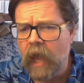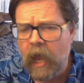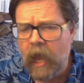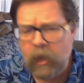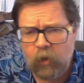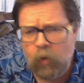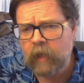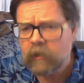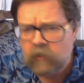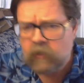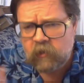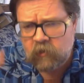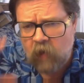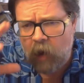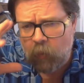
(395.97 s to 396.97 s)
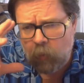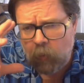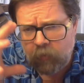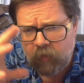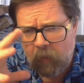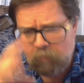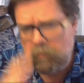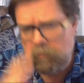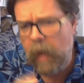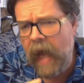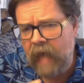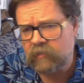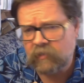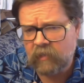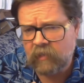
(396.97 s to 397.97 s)
You can start with the
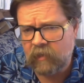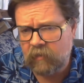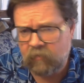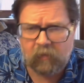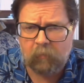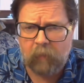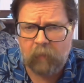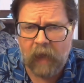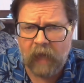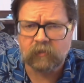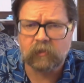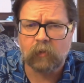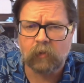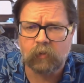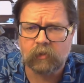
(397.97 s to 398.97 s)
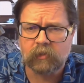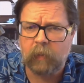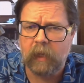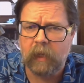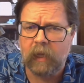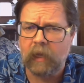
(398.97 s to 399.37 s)
best of the best, so to speak,